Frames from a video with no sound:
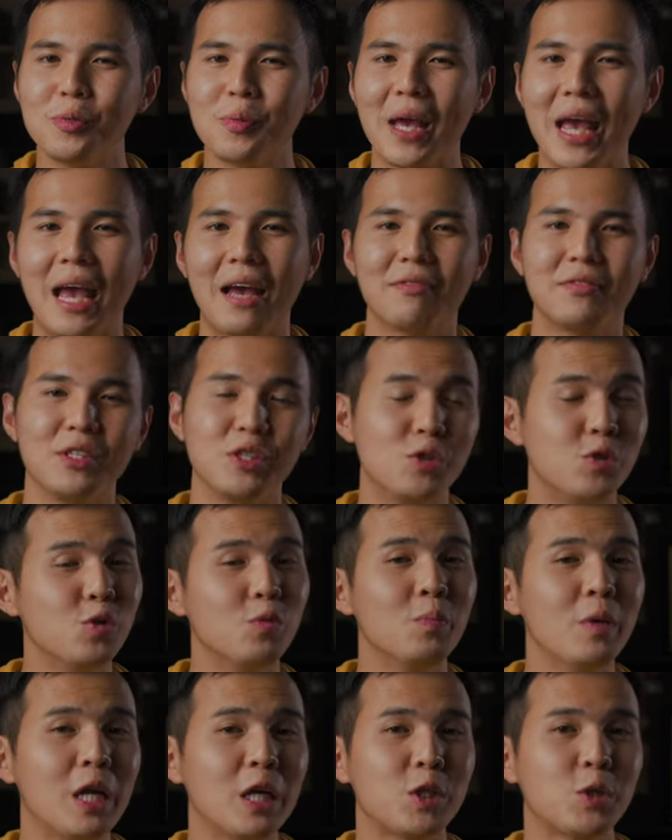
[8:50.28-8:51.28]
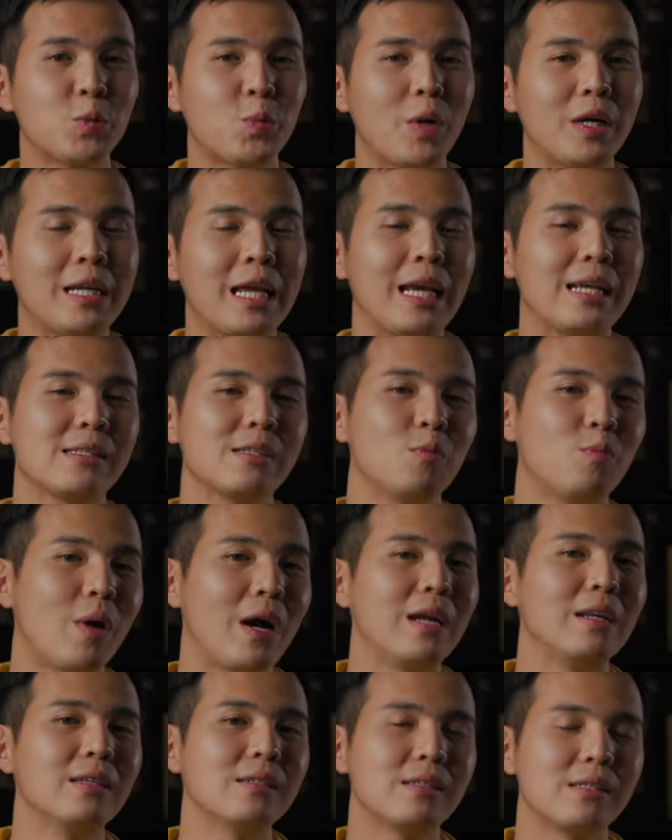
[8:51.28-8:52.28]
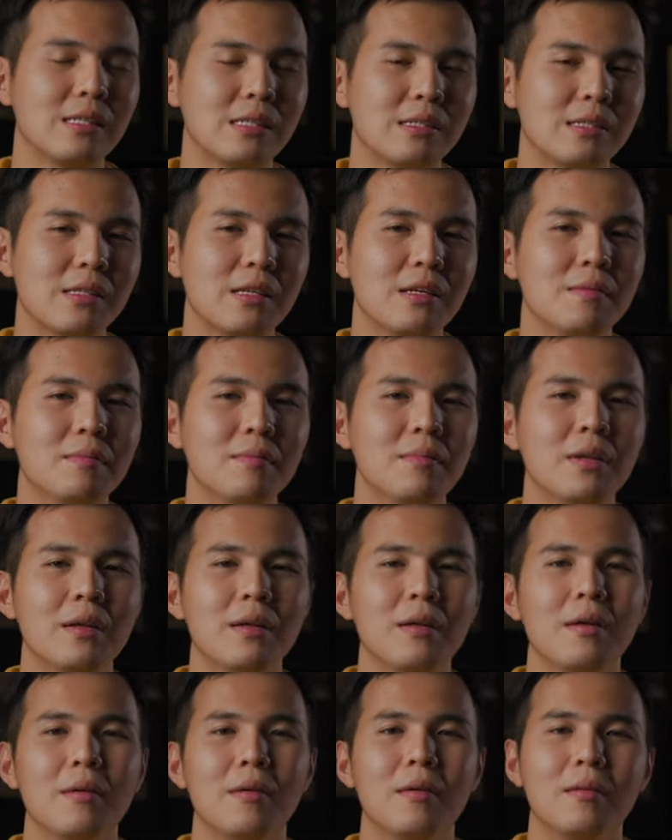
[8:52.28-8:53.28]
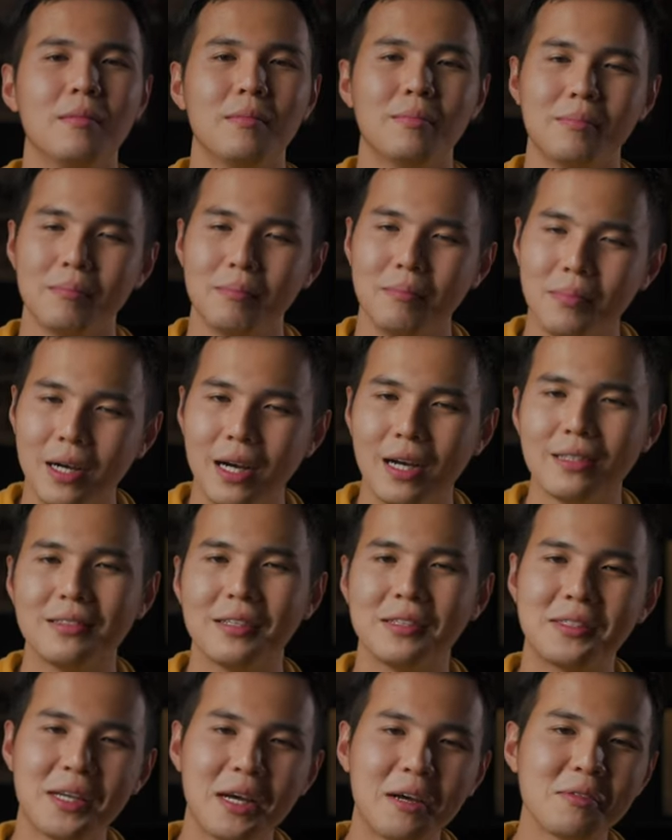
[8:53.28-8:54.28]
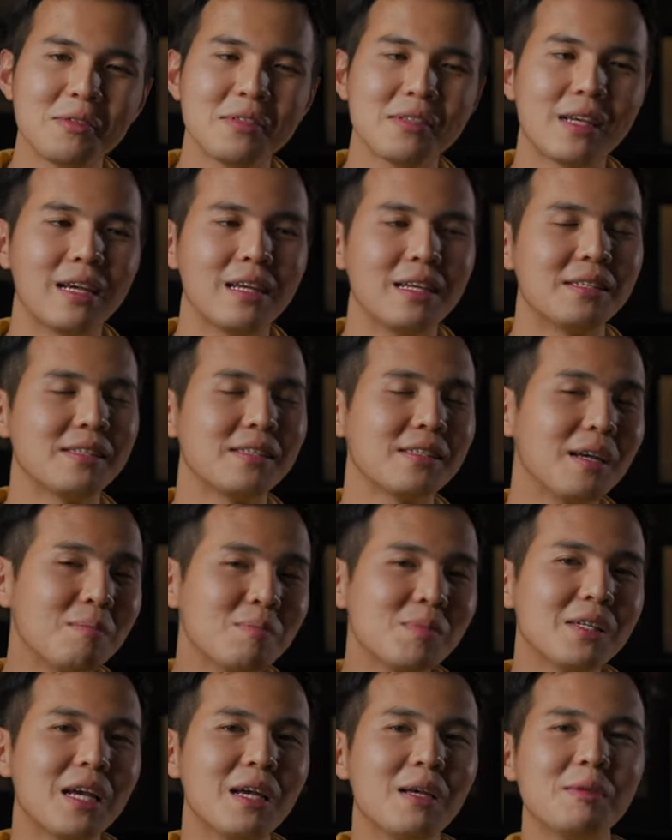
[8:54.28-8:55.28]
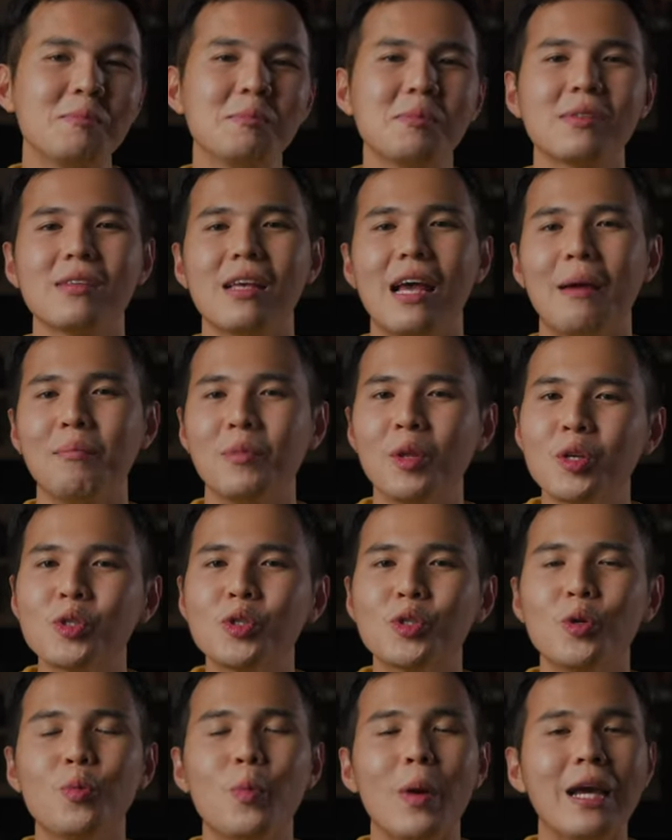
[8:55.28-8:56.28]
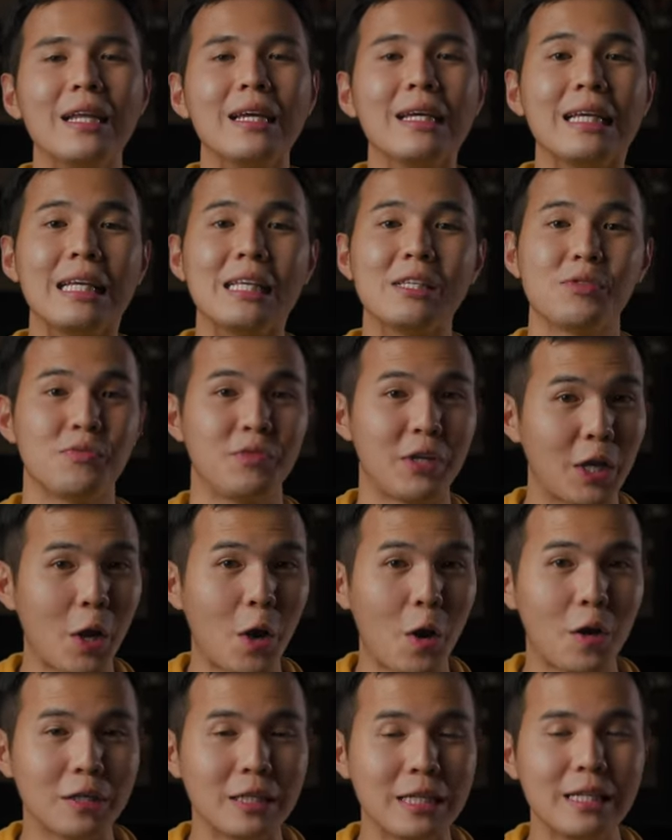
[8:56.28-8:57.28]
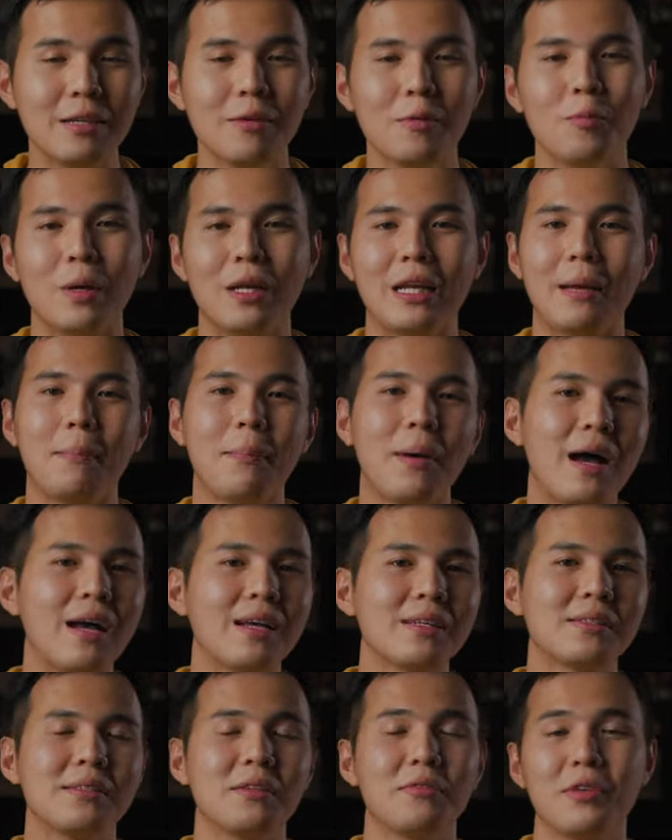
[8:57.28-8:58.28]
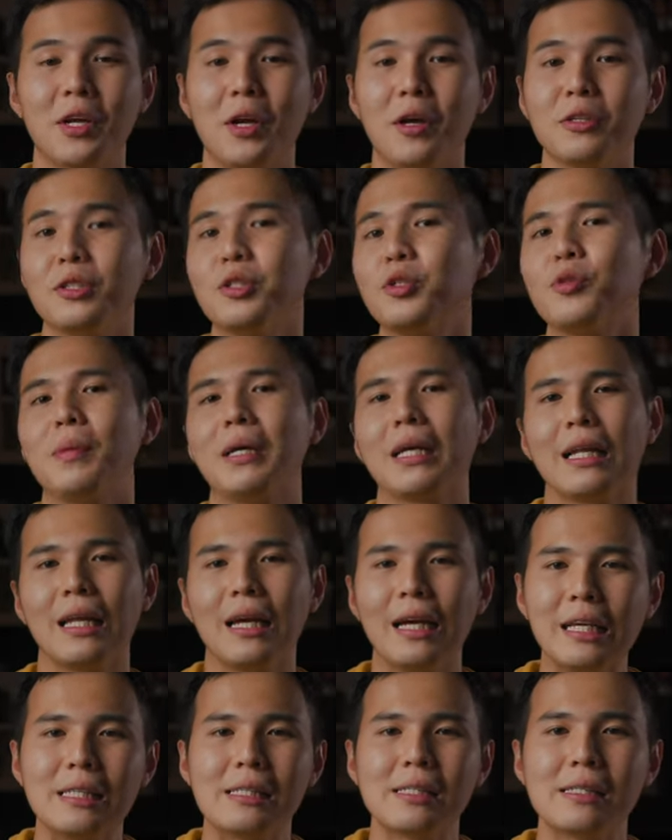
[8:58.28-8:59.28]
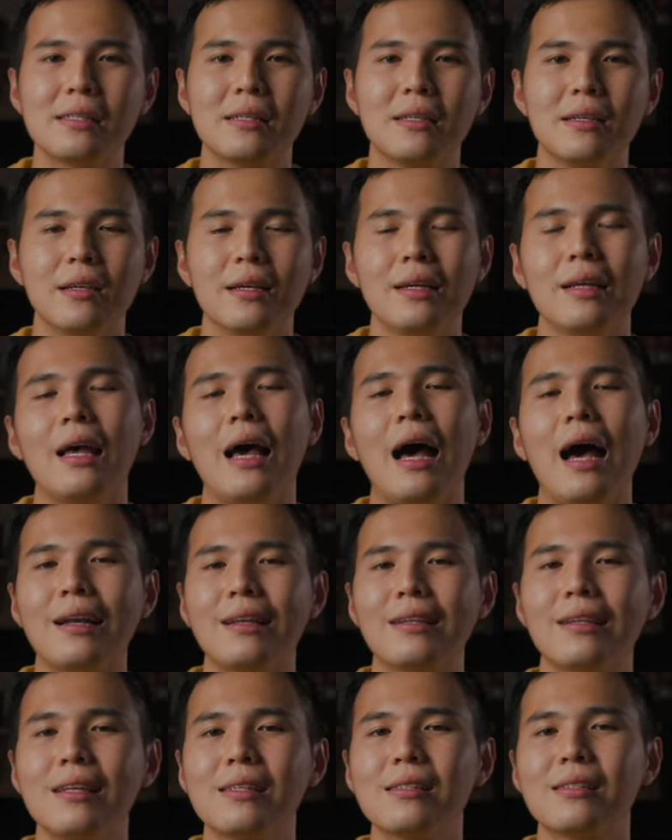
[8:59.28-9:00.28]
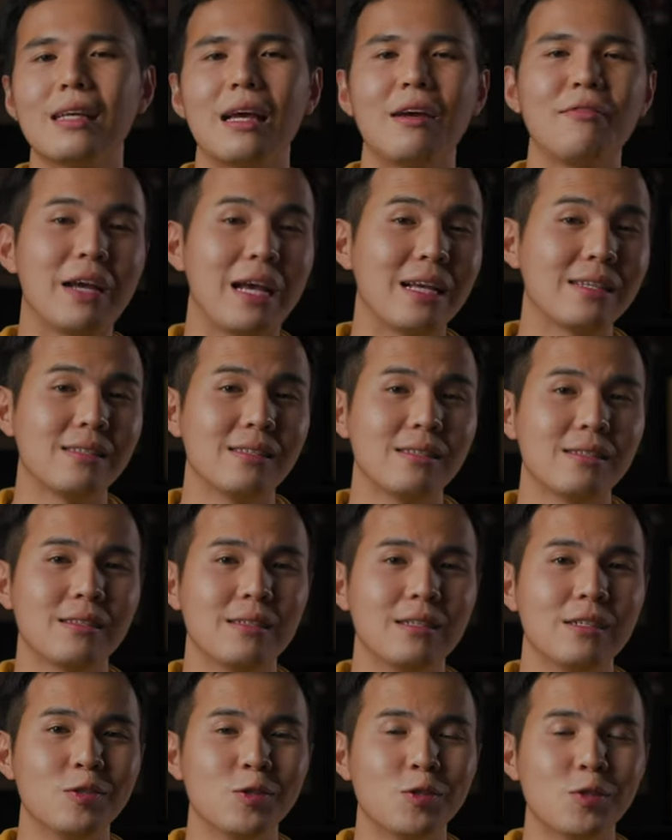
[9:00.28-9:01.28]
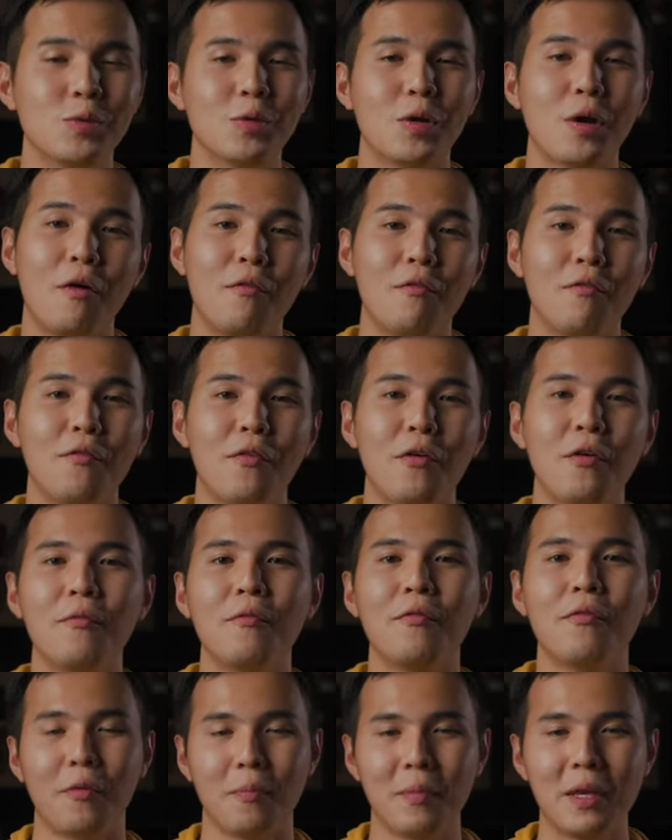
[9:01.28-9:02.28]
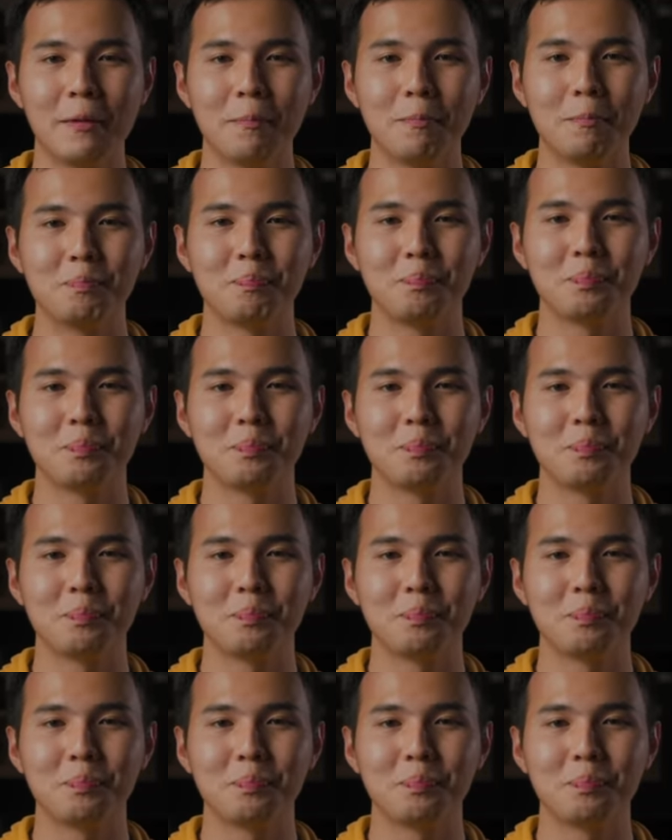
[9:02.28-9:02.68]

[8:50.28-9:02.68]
to have the Zoom H1 as the wireless system, but the downside is sometimes I'm not sure whether it's recording when I pass the recorder to my client, unless I have an assistant to confirm for me.